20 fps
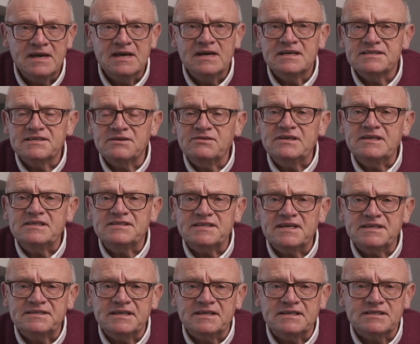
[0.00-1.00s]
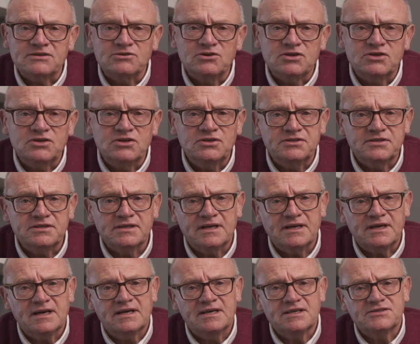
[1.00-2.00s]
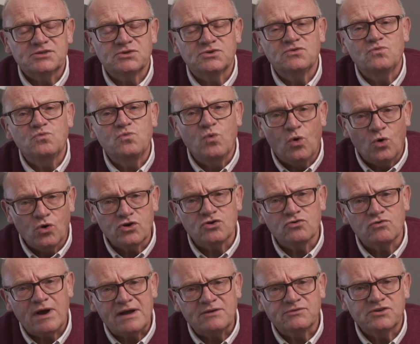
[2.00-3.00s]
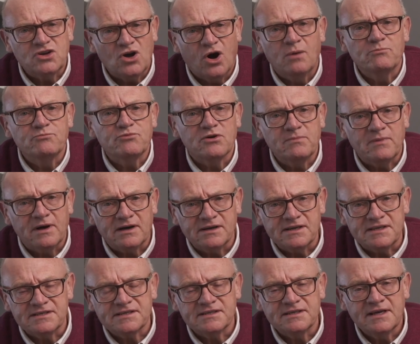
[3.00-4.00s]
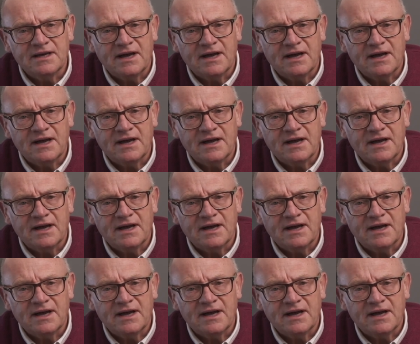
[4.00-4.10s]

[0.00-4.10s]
So these settings are a good uh, sort of walk around compromise.